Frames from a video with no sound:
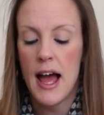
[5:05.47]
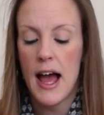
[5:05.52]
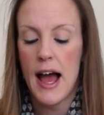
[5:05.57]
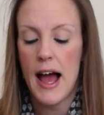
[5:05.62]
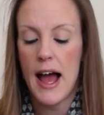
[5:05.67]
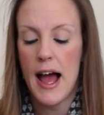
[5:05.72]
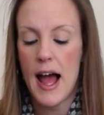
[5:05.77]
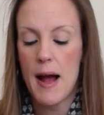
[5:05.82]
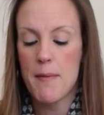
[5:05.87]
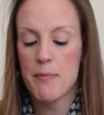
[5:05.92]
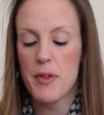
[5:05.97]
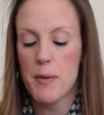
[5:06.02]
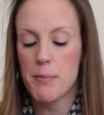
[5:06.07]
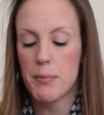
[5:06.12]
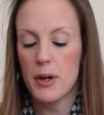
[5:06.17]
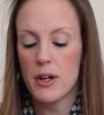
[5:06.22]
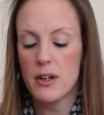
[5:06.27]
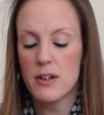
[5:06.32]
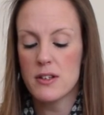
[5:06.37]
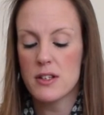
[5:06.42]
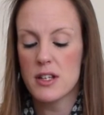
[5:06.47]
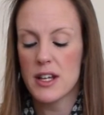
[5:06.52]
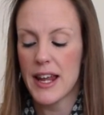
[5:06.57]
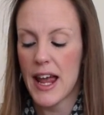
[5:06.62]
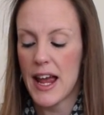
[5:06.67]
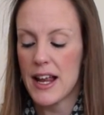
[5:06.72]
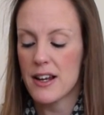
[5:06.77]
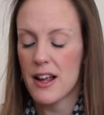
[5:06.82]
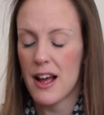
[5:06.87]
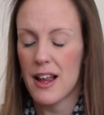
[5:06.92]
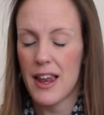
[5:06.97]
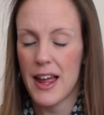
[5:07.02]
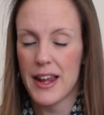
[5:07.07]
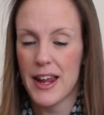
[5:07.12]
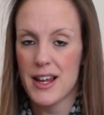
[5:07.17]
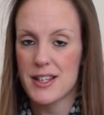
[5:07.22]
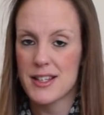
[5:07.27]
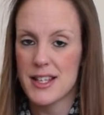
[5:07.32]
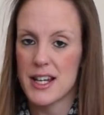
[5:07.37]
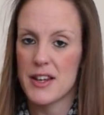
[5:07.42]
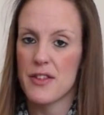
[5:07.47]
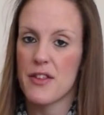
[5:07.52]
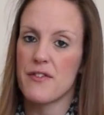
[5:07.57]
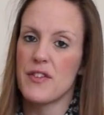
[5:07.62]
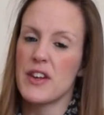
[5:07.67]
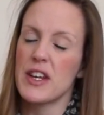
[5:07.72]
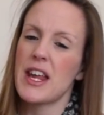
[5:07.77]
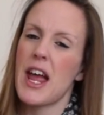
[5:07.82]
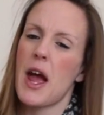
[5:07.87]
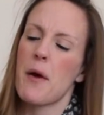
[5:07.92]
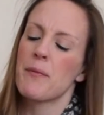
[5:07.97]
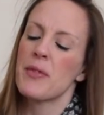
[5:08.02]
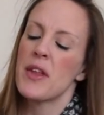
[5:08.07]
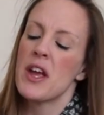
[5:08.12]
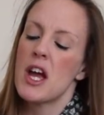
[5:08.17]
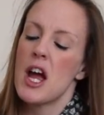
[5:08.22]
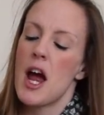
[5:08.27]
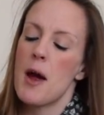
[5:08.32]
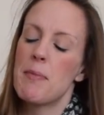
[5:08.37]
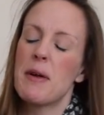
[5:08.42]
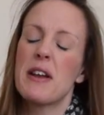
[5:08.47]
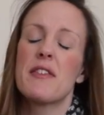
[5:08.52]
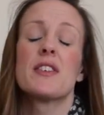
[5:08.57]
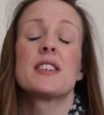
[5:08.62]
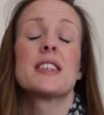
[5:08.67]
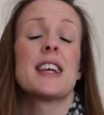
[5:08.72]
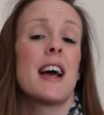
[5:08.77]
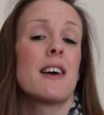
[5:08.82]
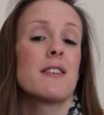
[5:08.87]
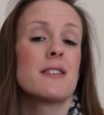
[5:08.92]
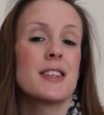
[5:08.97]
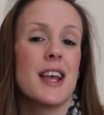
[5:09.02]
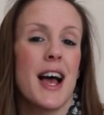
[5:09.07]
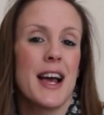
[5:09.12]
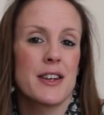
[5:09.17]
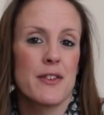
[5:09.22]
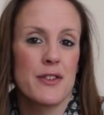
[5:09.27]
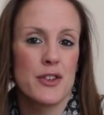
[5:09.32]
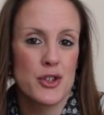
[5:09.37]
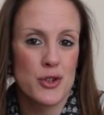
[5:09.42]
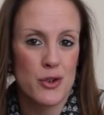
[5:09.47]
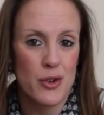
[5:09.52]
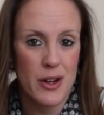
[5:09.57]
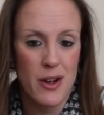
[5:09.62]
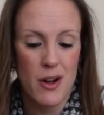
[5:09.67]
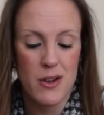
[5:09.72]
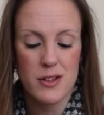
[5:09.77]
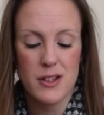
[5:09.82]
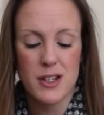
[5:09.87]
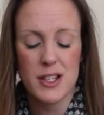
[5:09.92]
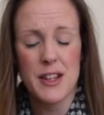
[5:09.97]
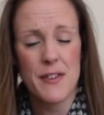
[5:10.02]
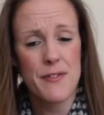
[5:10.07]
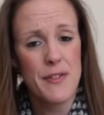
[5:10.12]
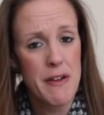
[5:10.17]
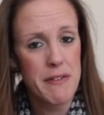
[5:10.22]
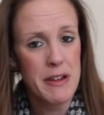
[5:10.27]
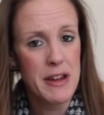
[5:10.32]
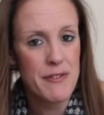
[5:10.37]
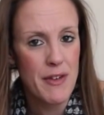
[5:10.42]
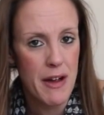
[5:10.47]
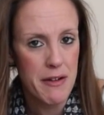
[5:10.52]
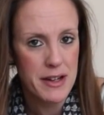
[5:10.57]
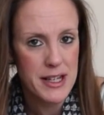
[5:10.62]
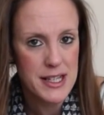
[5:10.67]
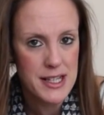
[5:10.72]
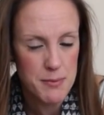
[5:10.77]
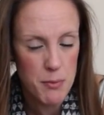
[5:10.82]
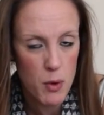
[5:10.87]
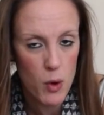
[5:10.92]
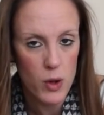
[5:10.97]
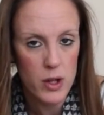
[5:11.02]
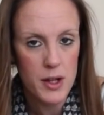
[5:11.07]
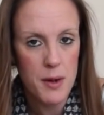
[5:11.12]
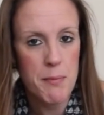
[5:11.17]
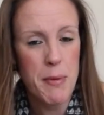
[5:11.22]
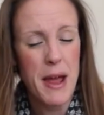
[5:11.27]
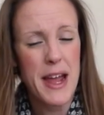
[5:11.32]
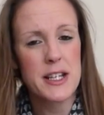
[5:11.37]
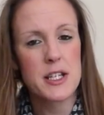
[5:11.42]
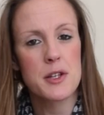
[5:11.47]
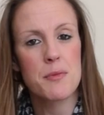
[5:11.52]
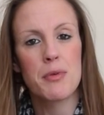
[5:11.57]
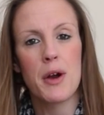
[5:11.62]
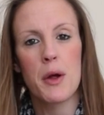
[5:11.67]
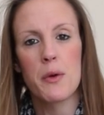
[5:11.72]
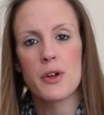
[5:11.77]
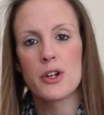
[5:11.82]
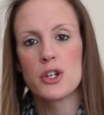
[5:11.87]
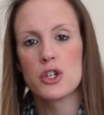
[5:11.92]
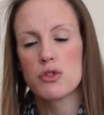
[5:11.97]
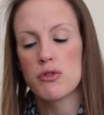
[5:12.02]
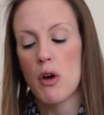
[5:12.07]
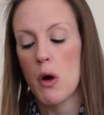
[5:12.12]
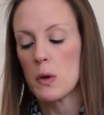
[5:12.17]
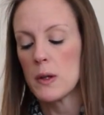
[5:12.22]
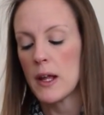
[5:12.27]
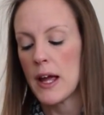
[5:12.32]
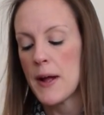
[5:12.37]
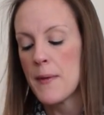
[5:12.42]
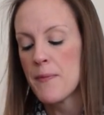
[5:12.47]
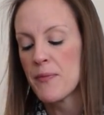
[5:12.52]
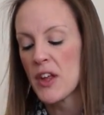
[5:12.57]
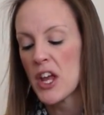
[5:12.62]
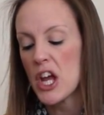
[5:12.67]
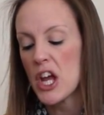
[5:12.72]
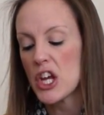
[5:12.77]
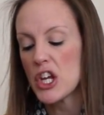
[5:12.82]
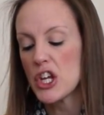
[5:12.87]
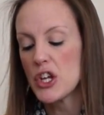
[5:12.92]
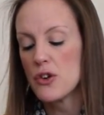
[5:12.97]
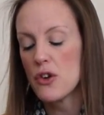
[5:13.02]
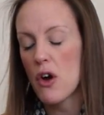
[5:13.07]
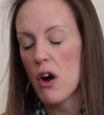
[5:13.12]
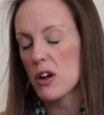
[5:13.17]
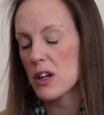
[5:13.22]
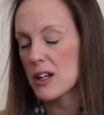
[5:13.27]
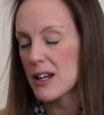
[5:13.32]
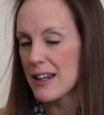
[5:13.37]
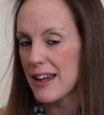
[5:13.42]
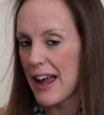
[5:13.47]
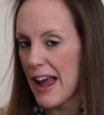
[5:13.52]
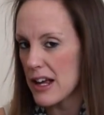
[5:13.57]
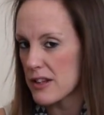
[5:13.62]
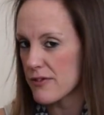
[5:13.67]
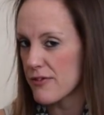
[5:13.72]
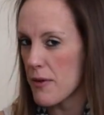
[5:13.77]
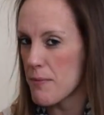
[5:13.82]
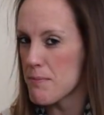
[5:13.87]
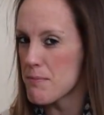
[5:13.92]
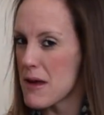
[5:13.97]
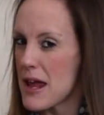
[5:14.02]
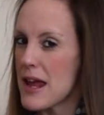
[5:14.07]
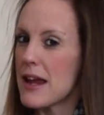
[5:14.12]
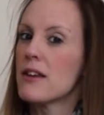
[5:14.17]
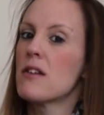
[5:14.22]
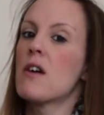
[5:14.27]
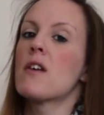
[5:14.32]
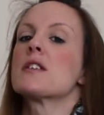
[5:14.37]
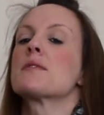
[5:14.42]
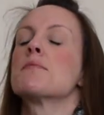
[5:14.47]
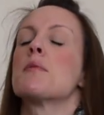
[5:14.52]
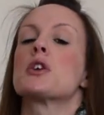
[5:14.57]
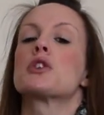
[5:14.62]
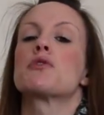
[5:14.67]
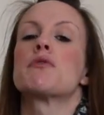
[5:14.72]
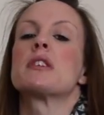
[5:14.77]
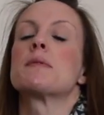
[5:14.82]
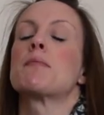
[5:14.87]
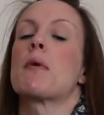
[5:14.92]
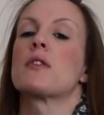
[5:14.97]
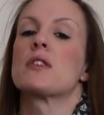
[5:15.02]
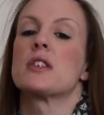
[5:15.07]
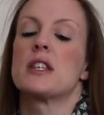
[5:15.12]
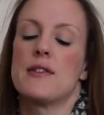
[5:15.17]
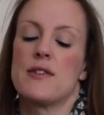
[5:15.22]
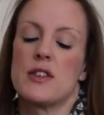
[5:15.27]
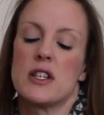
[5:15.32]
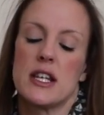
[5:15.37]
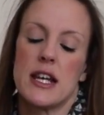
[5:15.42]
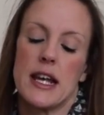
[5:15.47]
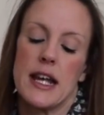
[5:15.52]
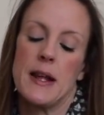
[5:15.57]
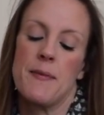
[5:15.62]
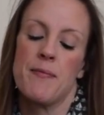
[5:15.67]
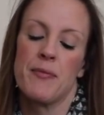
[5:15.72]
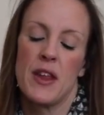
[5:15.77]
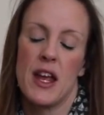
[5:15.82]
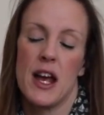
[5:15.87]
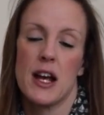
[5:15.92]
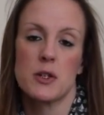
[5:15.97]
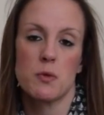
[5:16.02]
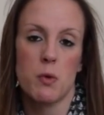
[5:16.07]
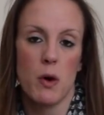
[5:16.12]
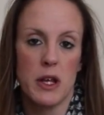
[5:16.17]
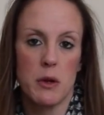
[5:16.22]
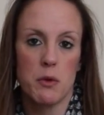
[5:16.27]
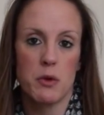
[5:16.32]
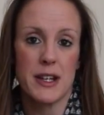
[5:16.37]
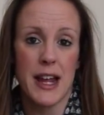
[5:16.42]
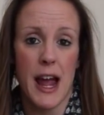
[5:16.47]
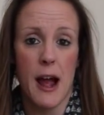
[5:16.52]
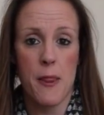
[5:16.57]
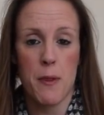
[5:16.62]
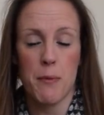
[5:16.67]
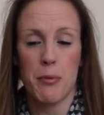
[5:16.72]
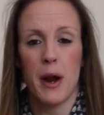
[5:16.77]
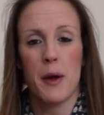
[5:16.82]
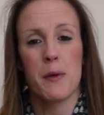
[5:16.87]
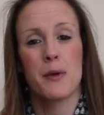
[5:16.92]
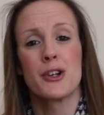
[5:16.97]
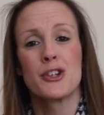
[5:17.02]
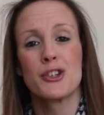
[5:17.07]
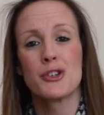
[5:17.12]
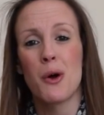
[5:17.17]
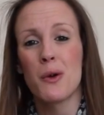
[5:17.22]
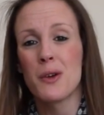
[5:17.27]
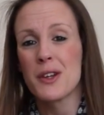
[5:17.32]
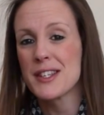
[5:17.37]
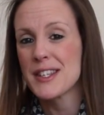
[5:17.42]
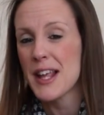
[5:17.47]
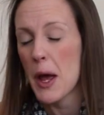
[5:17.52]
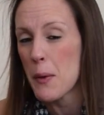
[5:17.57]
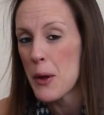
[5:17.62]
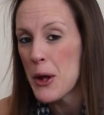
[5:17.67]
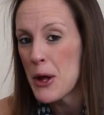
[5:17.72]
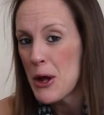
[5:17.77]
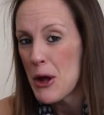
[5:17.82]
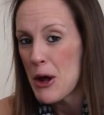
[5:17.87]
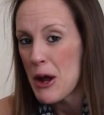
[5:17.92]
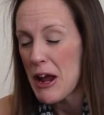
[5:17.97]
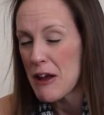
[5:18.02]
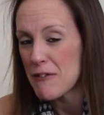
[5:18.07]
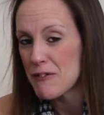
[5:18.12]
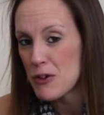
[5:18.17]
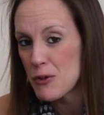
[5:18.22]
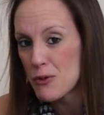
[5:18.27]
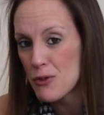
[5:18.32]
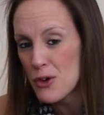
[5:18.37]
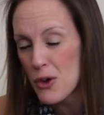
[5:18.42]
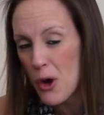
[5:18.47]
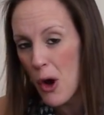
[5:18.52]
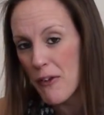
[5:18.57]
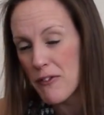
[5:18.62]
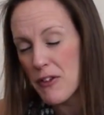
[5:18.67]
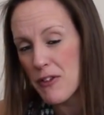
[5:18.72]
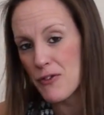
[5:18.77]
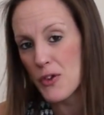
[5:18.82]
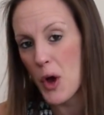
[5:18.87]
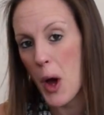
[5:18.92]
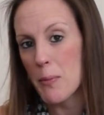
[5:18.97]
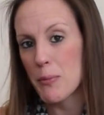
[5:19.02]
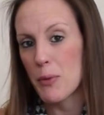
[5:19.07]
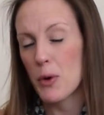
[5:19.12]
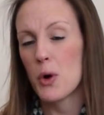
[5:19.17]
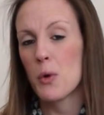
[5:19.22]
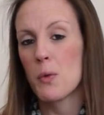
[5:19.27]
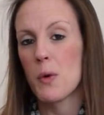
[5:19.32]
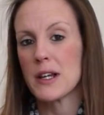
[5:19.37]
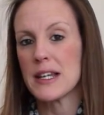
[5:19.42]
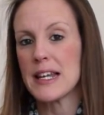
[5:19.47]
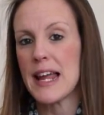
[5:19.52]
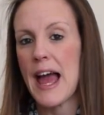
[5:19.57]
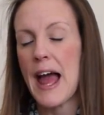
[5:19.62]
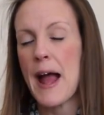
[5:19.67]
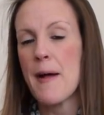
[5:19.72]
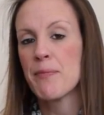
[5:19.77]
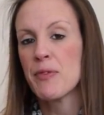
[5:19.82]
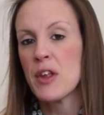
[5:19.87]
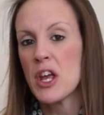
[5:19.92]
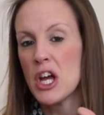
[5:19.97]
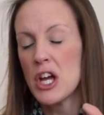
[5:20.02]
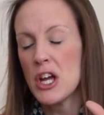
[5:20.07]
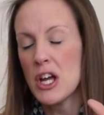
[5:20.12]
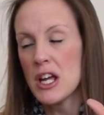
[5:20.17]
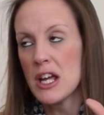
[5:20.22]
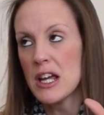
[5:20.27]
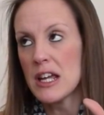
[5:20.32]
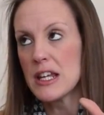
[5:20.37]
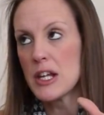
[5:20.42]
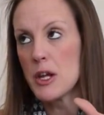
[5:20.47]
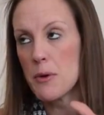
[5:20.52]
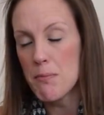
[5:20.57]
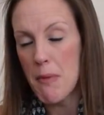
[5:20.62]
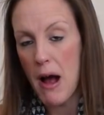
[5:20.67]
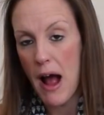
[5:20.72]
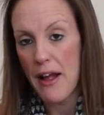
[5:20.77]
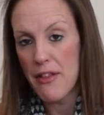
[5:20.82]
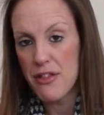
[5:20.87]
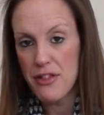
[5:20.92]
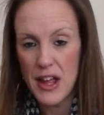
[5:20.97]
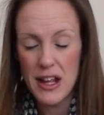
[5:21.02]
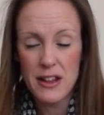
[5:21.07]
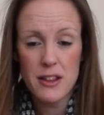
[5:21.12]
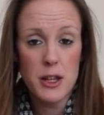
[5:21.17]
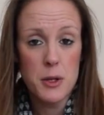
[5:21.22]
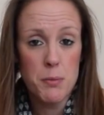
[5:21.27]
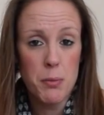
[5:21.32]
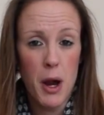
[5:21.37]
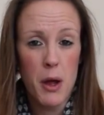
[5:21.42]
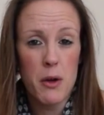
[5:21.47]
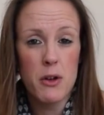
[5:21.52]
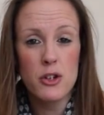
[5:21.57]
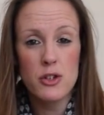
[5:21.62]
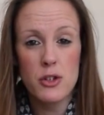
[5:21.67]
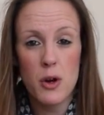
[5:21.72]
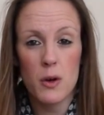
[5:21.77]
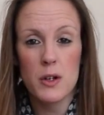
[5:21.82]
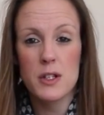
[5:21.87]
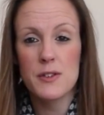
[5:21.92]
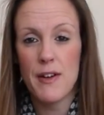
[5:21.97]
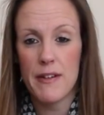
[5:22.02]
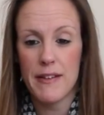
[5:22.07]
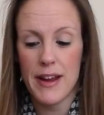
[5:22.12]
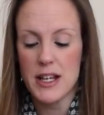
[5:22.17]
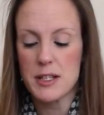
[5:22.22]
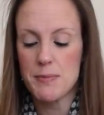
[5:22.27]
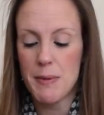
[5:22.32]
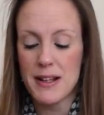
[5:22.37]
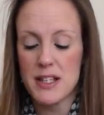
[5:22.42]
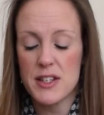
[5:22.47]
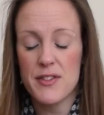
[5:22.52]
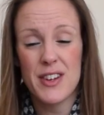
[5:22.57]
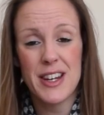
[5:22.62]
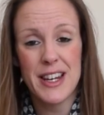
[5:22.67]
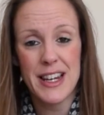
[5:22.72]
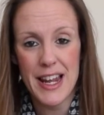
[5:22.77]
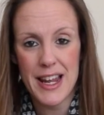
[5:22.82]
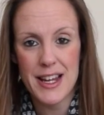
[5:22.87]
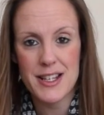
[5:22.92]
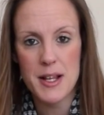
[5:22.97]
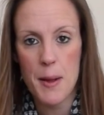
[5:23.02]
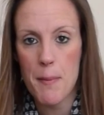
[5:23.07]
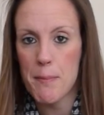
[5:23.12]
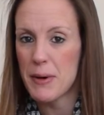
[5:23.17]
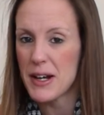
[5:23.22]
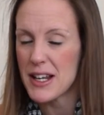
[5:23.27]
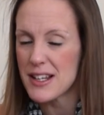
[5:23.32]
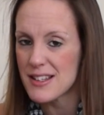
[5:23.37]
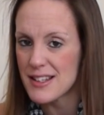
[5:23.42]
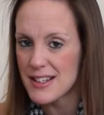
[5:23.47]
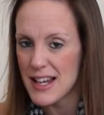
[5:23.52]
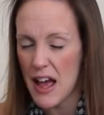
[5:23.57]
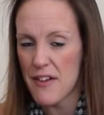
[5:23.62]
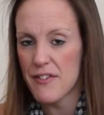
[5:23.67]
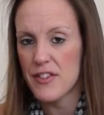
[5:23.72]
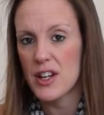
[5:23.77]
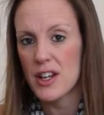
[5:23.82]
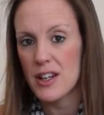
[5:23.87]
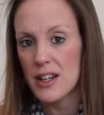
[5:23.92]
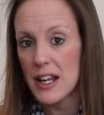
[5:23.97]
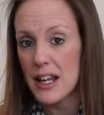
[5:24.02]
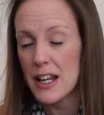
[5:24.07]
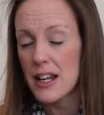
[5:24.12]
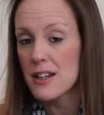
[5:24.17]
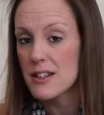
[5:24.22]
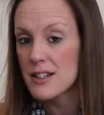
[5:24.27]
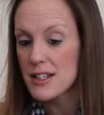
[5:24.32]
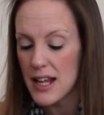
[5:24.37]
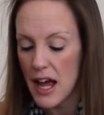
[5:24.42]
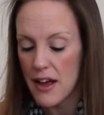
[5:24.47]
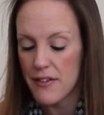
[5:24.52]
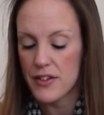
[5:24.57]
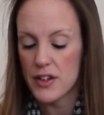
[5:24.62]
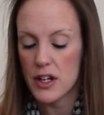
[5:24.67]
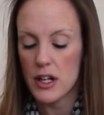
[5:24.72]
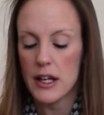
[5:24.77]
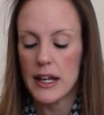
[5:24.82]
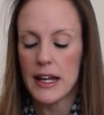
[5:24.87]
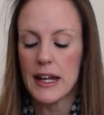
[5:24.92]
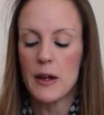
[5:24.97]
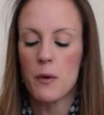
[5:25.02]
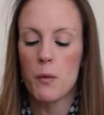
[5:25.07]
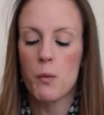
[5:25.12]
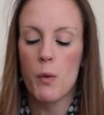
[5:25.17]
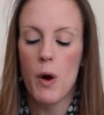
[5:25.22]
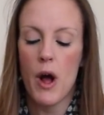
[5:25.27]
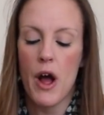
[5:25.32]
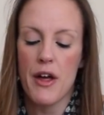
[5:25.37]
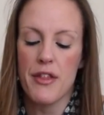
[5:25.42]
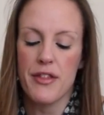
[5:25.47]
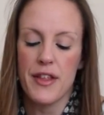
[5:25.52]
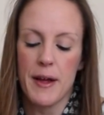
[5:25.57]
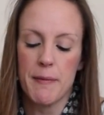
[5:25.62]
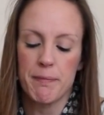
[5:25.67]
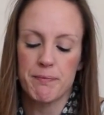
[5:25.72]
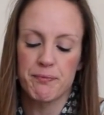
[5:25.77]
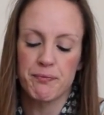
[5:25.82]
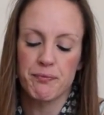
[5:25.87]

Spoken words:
The buttons, again, are, like I said in the video, a bit of a downside on the Joy-Cons because they're very, very small. Compared to the Pro Controller, you're not going to get, for me, not as much responsivity as what you would get on the Pro Controller. So if you've not bought one yet, you might think that the Pro Controller is very expensive, and it is, but it's definitely, definitely worth it.